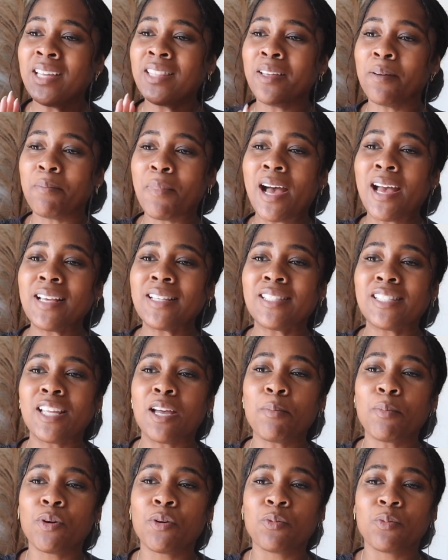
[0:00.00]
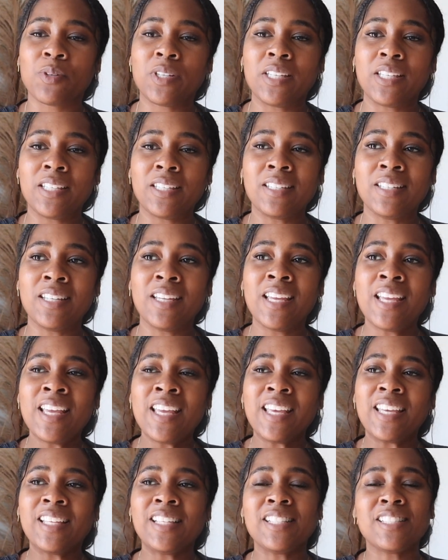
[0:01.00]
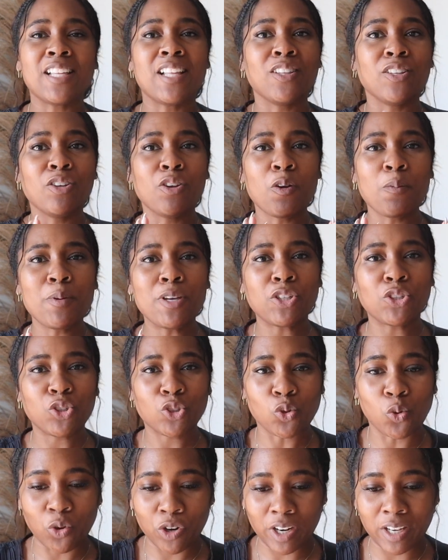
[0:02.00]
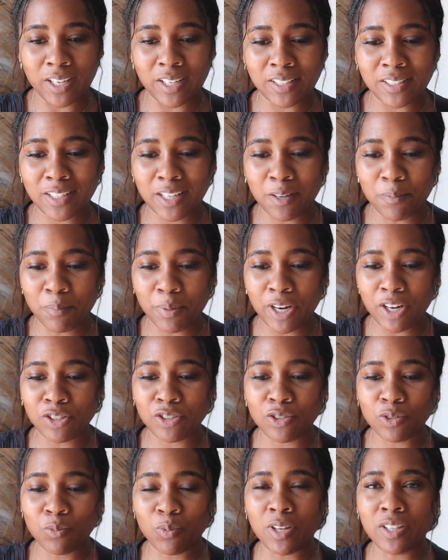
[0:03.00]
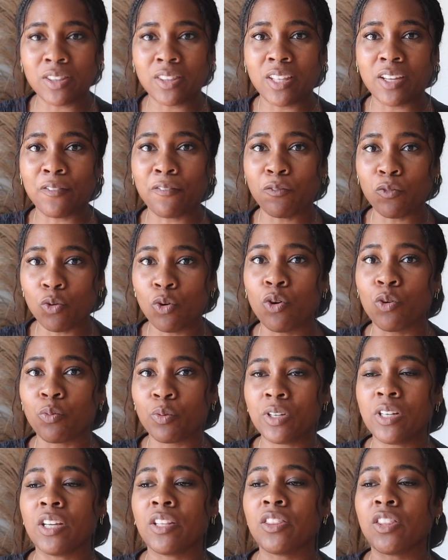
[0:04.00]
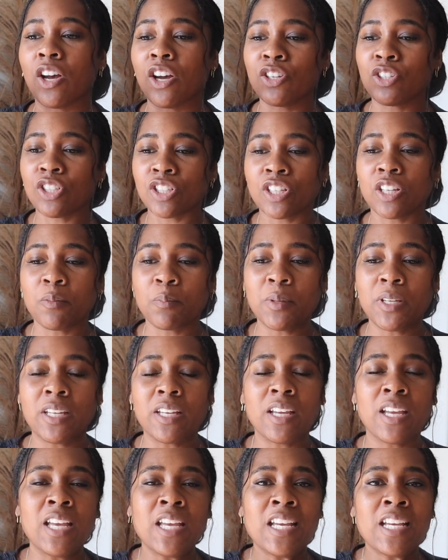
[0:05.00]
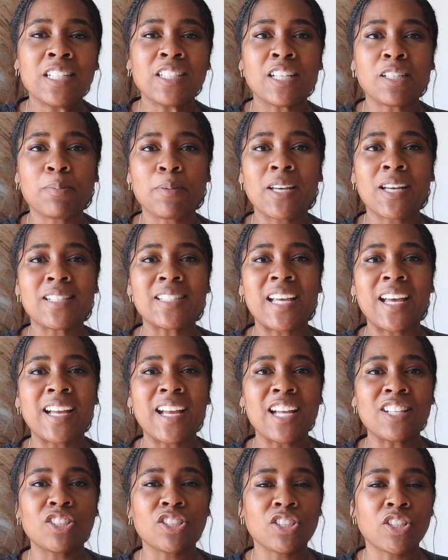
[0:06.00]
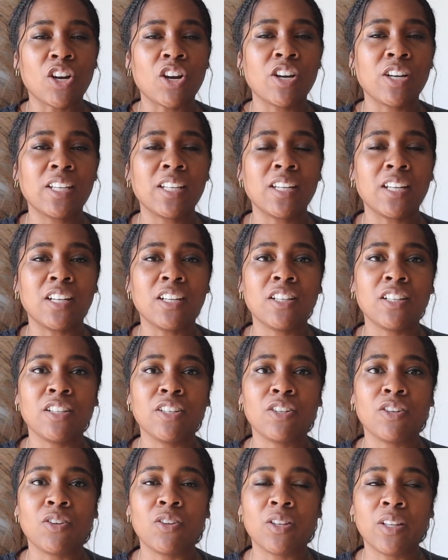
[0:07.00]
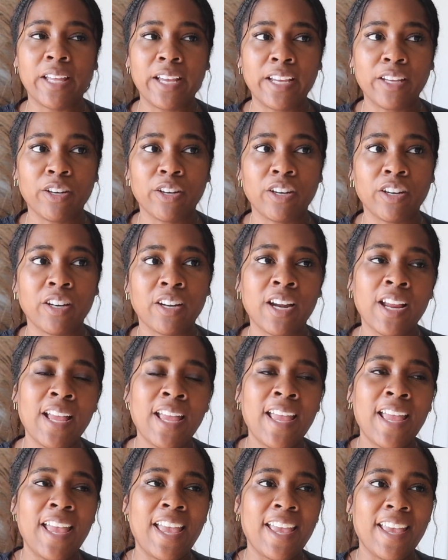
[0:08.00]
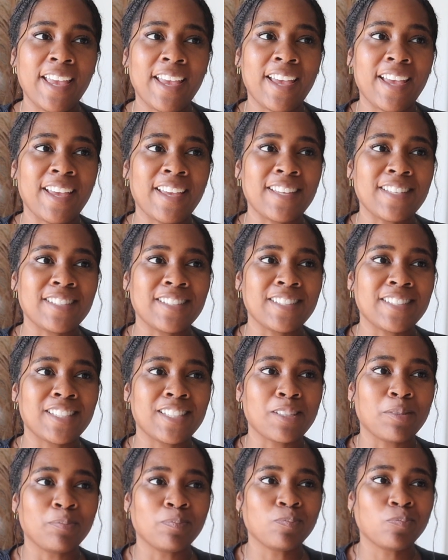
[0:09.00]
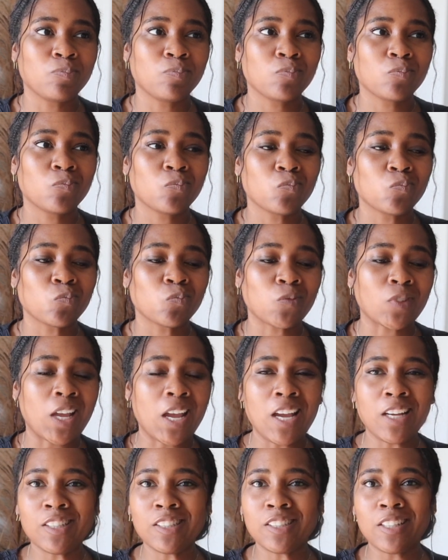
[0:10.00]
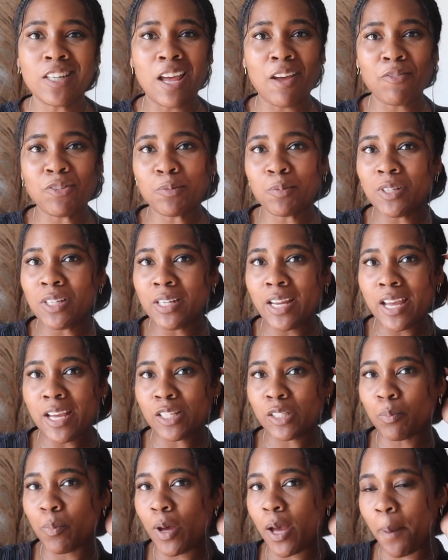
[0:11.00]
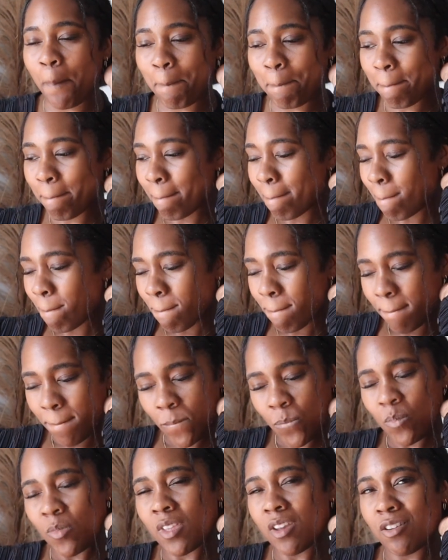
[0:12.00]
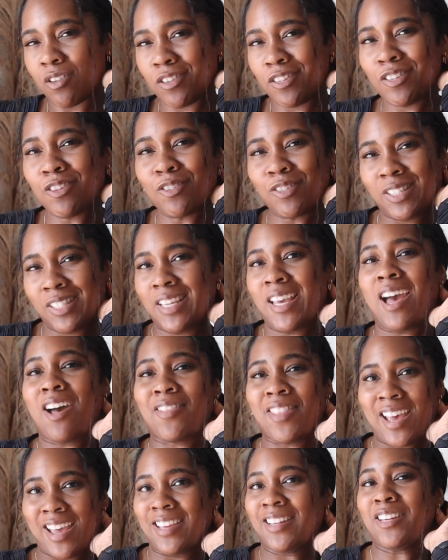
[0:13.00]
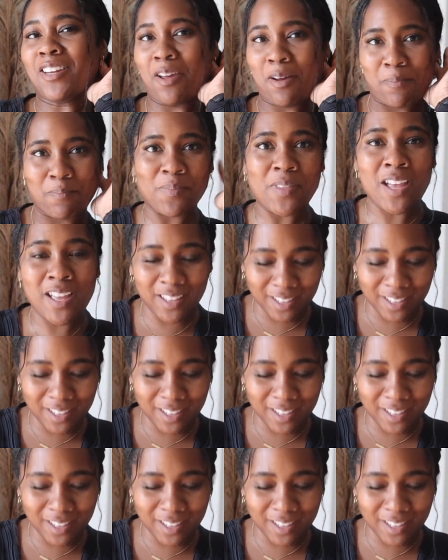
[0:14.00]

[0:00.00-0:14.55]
that my Summerween is a little bit shortened compared to what the full readathon should be, just because I got started a little later and I just didn't have as many days, but you'll see how that ended up.